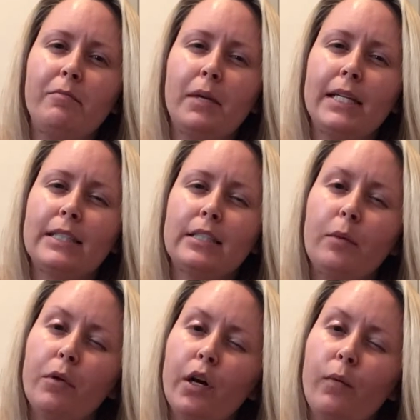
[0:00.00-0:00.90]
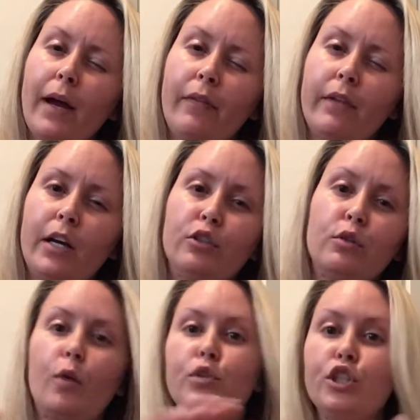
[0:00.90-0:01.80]
minutes, somewhere around there. So
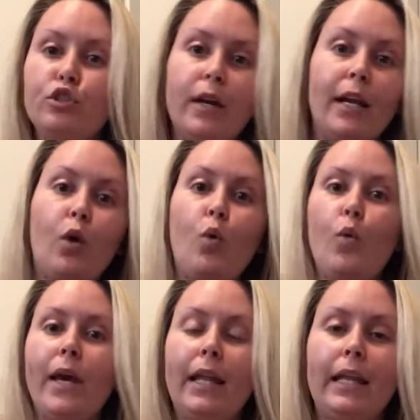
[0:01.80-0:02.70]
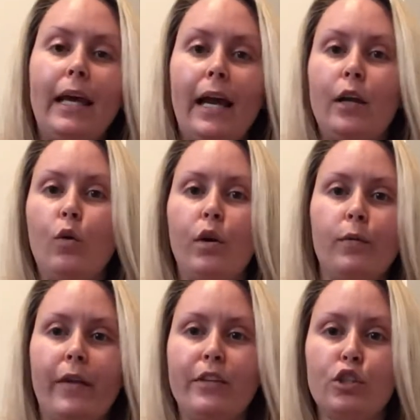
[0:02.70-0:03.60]
I was just trying to quickly kind of going
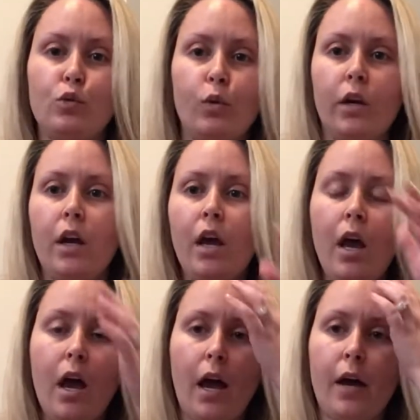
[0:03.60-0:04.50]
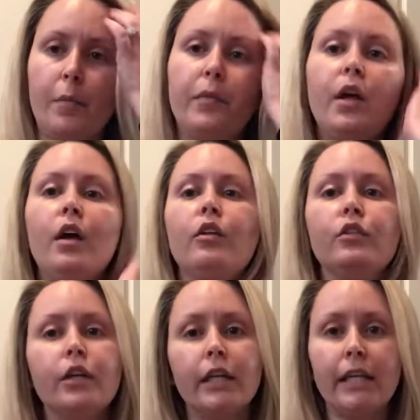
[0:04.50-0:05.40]
around the store um,
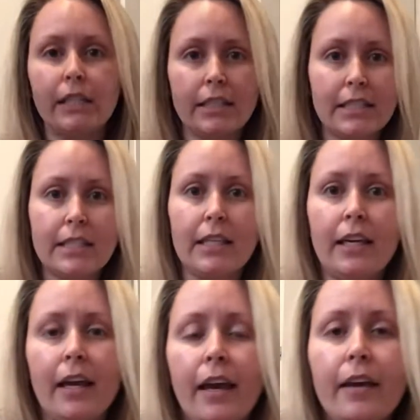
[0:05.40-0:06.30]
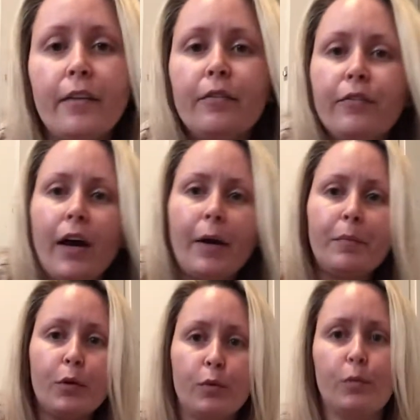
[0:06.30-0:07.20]
looking to see if um,
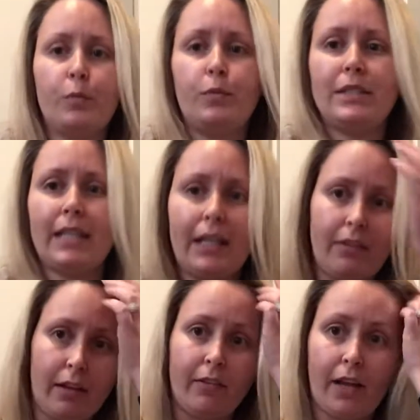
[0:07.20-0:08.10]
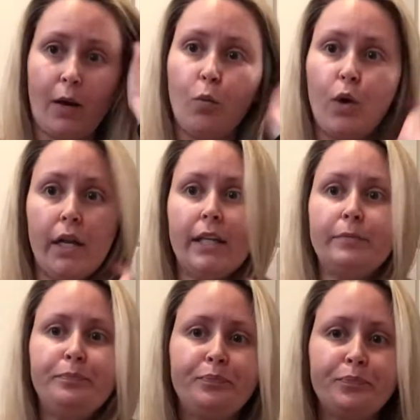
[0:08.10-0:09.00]
there was anything that I wanted.
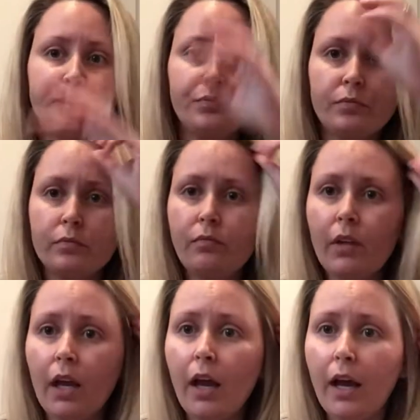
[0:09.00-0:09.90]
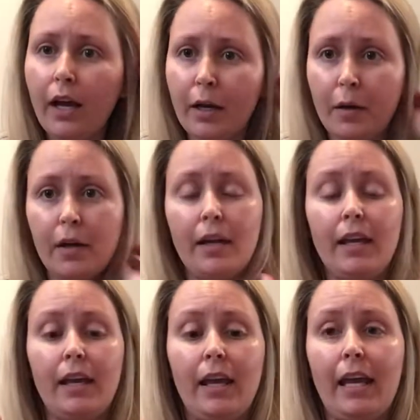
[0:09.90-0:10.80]

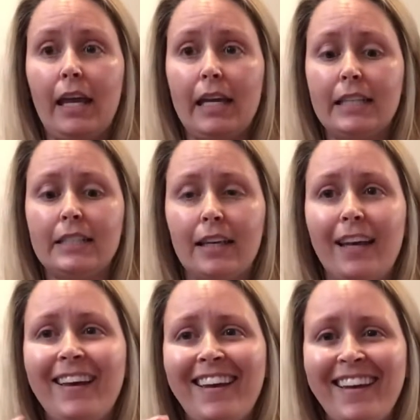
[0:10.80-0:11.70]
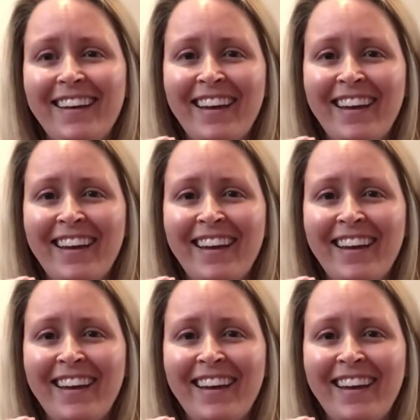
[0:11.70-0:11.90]
Uh, and